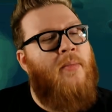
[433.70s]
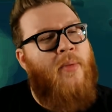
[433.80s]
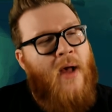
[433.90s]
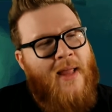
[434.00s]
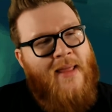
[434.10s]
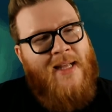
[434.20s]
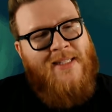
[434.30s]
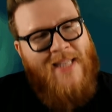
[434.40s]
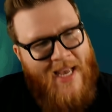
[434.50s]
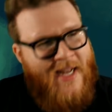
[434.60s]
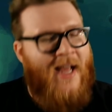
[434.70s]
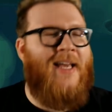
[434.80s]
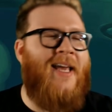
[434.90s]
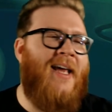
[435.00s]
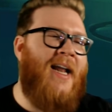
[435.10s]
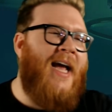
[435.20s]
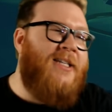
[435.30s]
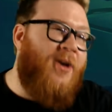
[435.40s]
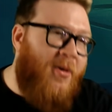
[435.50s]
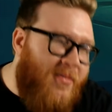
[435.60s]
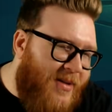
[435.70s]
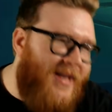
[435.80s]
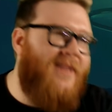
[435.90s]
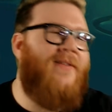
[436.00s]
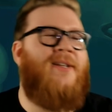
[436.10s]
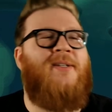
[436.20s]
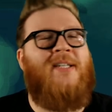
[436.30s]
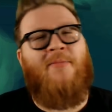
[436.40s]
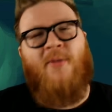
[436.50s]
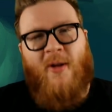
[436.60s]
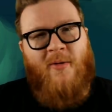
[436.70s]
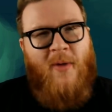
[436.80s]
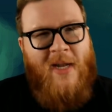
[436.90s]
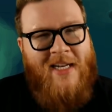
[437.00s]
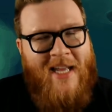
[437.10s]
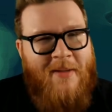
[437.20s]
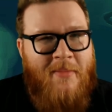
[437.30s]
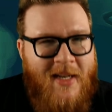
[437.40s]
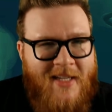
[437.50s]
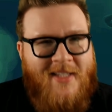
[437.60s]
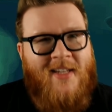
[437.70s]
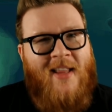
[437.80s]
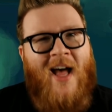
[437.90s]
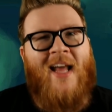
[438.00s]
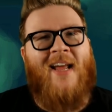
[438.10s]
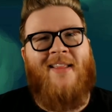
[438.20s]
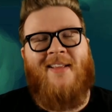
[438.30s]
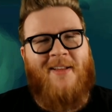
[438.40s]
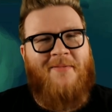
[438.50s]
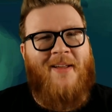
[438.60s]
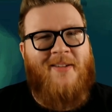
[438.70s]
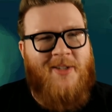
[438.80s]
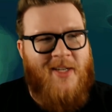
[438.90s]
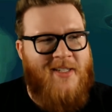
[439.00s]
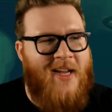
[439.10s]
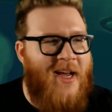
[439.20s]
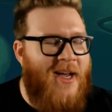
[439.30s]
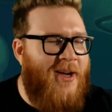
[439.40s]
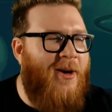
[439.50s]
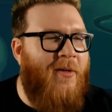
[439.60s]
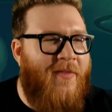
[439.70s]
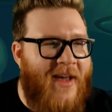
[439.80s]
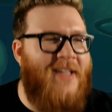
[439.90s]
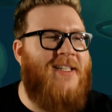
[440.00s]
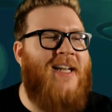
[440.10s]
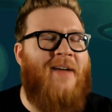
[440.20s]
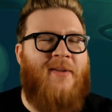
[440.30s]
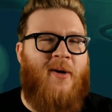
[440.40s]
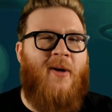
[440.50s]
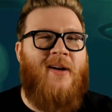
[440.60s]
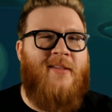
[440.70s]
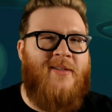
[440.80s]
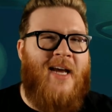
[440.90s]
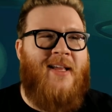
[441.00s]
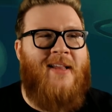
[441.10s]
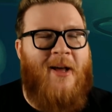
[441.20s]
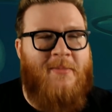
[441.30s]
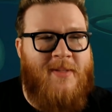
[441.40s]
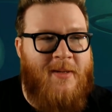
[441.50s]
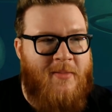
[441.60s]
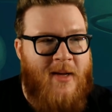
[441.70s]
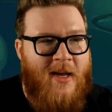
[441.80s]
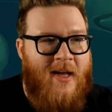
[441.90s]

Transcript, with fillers: But that said, again, I don't envision Demon Hunter wanting to hit minions a lot. I think they'd rather just go face and have a card in their deck that helps them